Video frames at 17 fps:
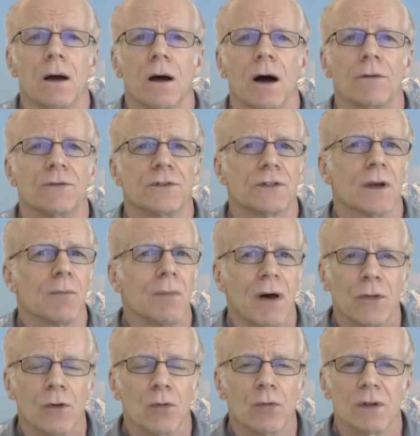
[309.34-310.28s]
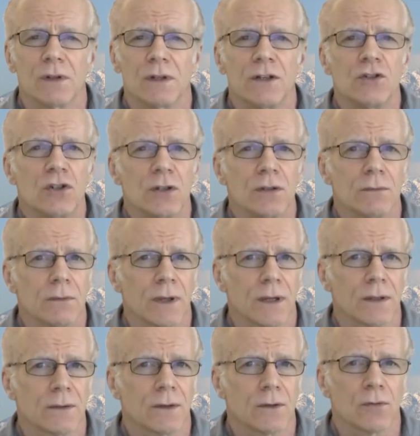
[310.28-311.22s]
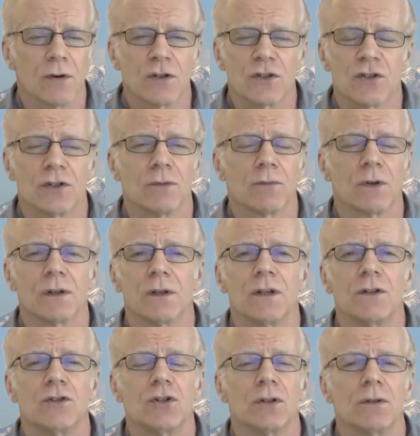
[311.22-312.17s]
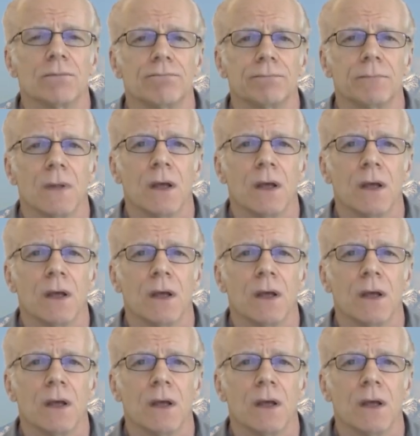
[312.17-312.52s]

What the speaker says: of some other religion, like the Christian religion.